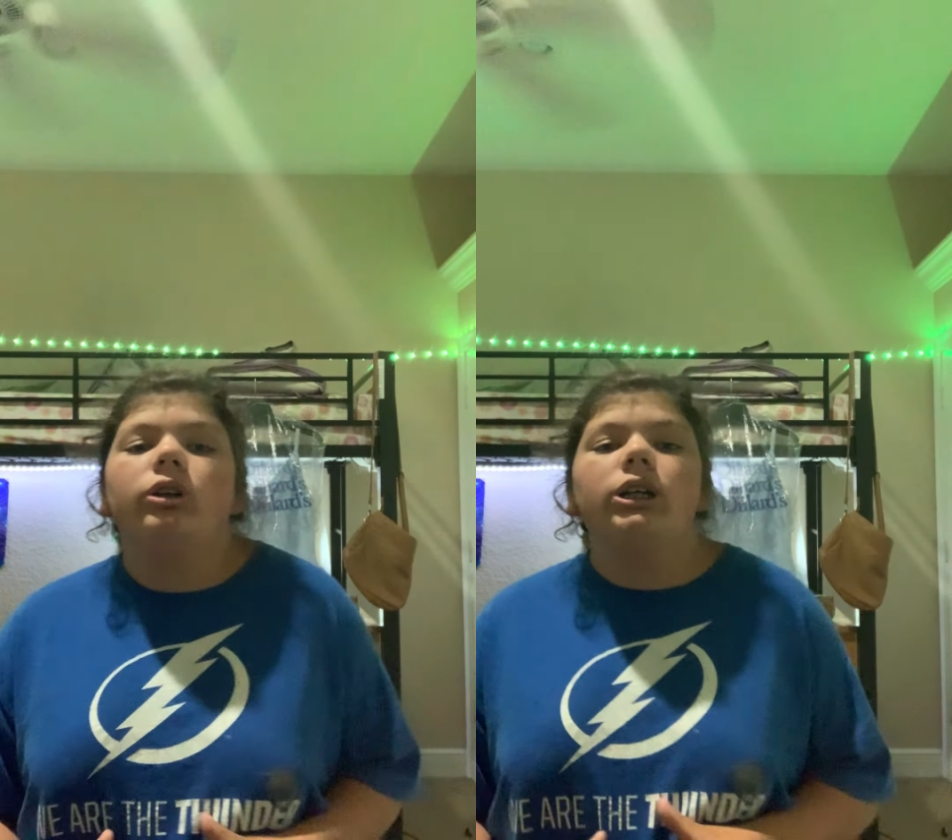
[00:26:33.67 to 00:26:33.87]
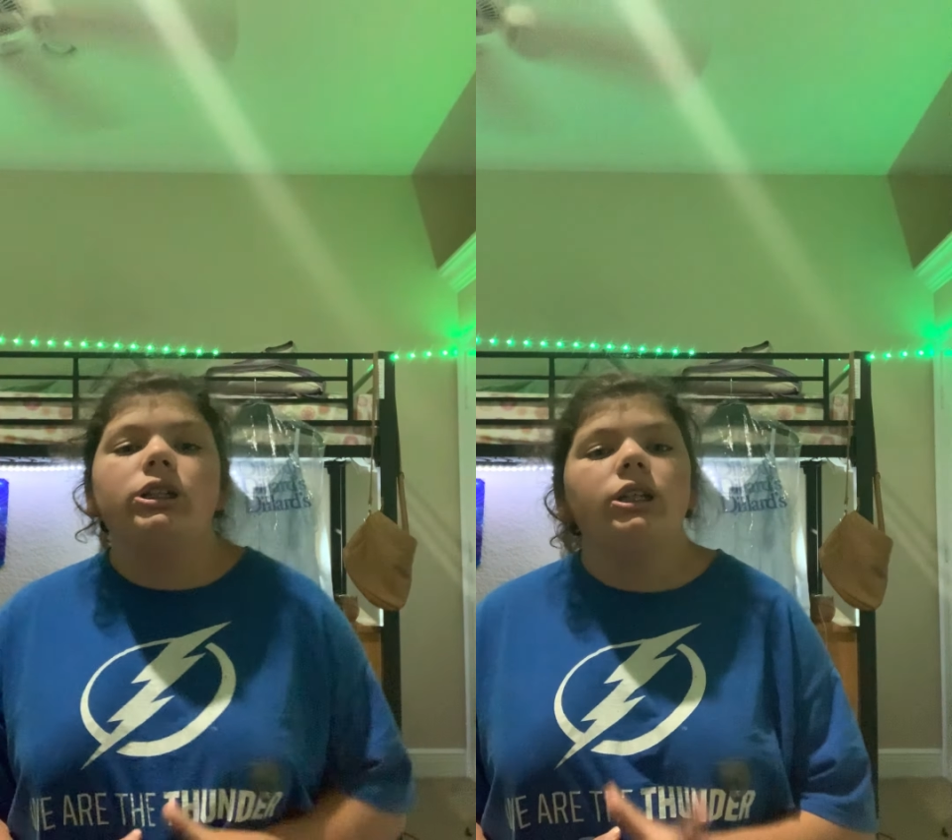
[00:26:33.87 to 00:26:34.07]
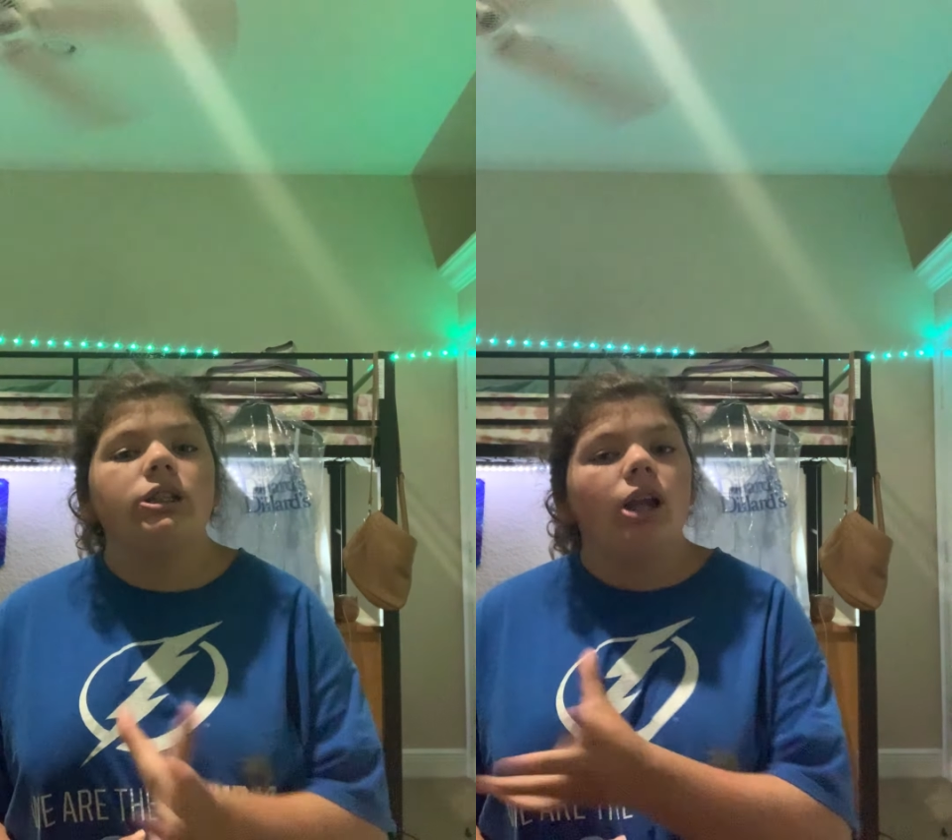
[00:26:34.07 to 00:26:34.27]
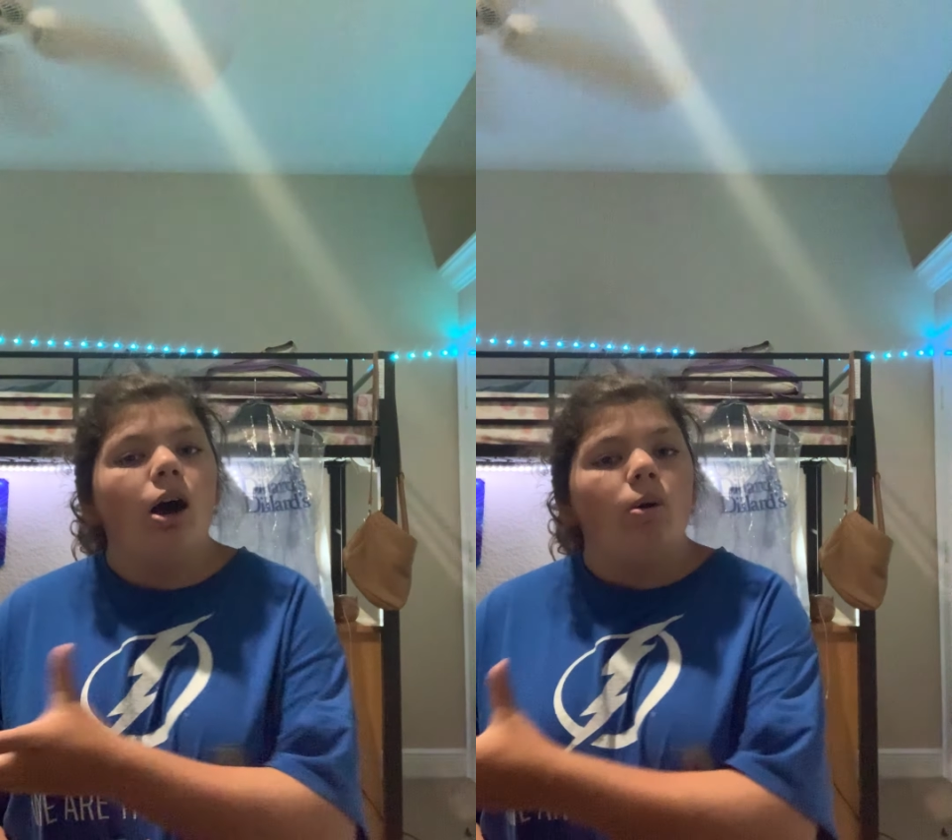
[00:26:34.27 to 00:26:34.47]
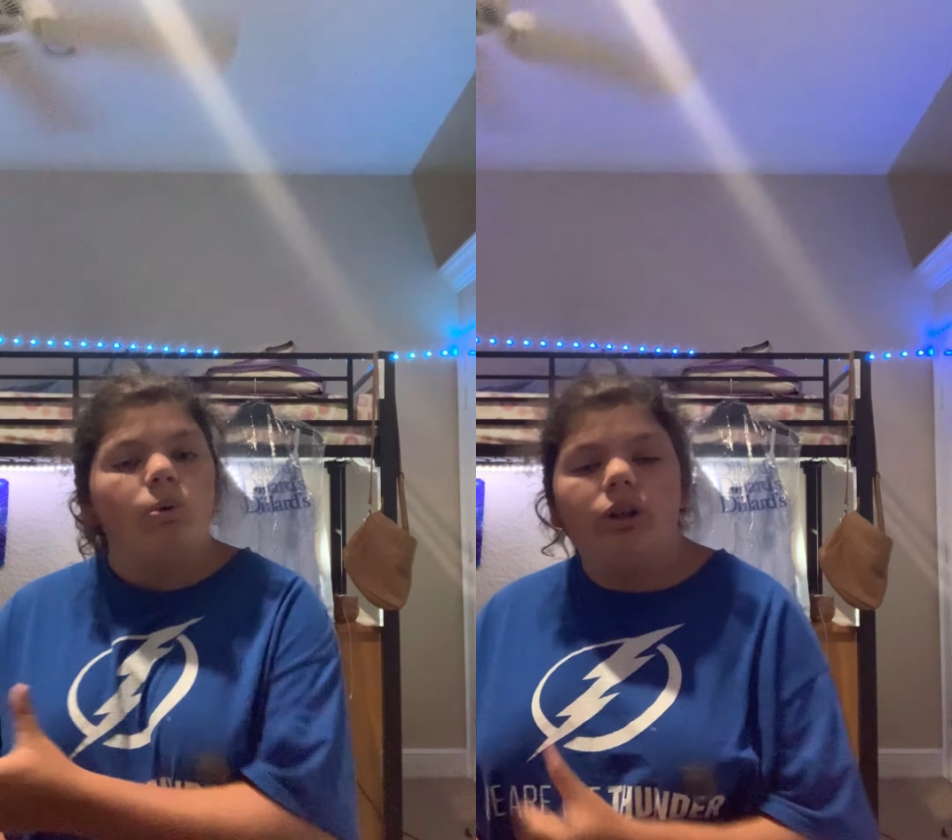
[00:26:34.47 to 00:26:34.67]
because it's
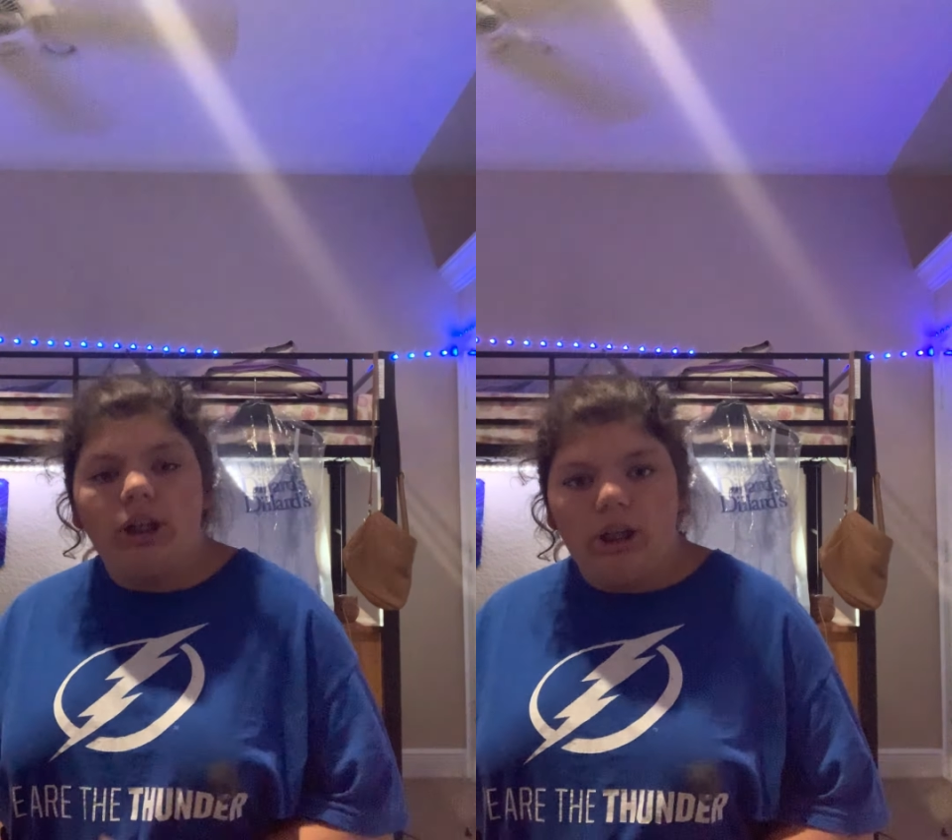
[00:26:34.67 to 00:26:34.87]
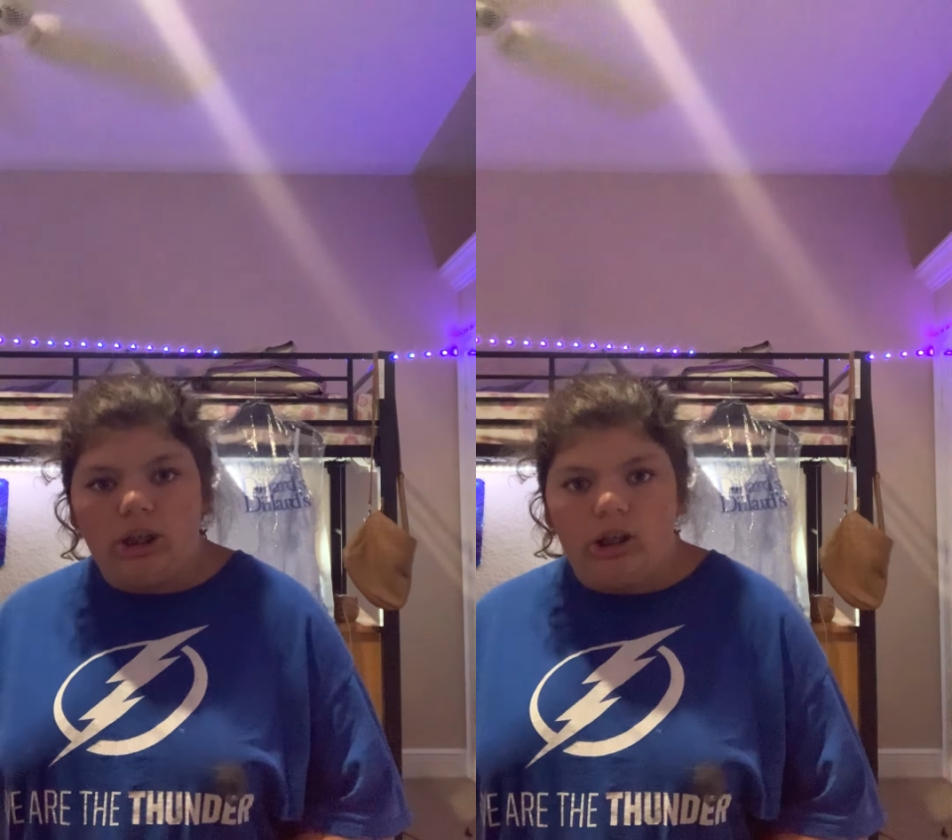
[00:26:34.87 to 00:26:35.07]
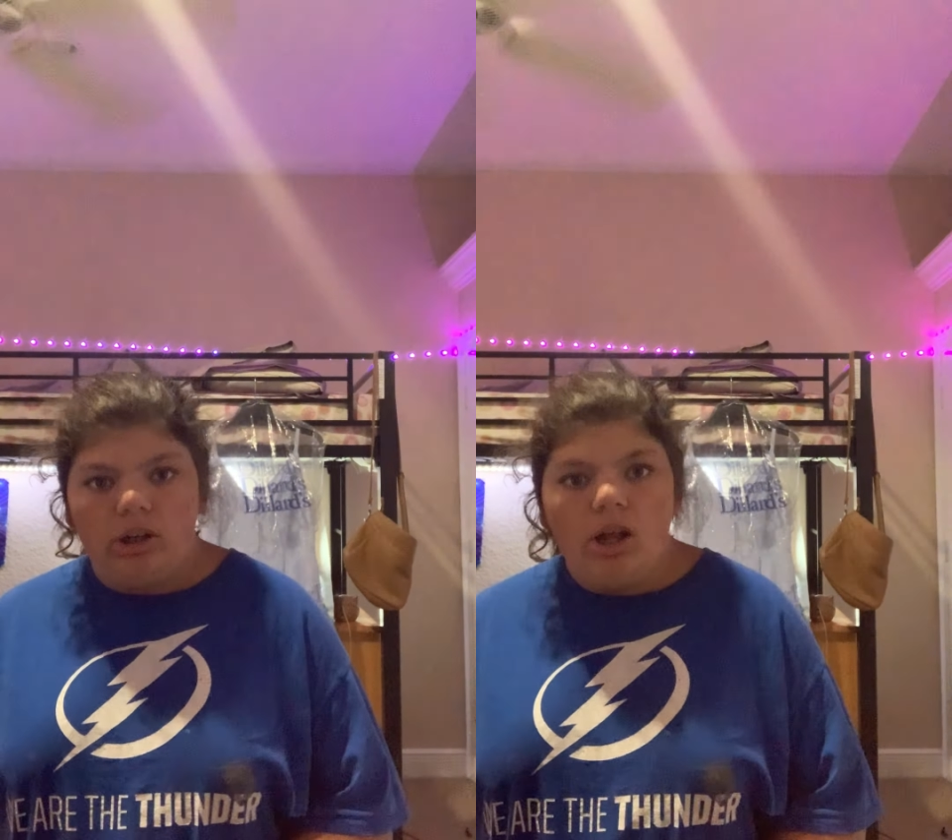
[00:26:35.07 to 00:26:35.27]
not working.